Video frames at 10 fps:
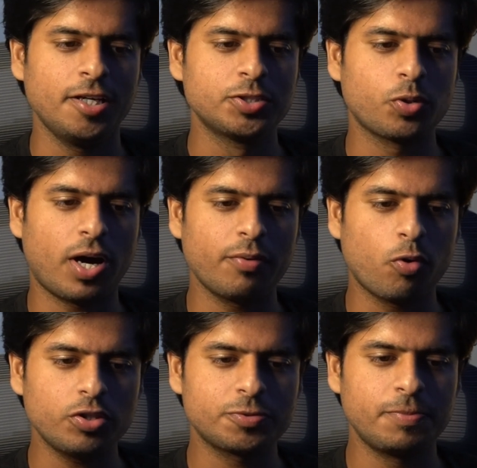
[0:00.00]
So I
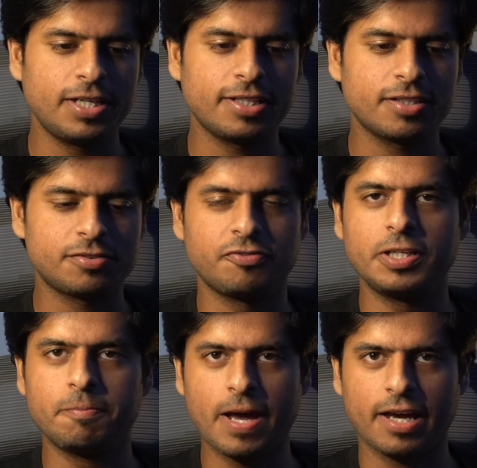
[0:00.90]
was building this
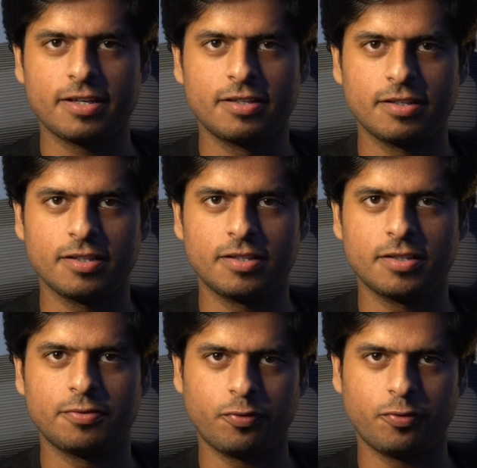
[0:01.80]
feedback uh,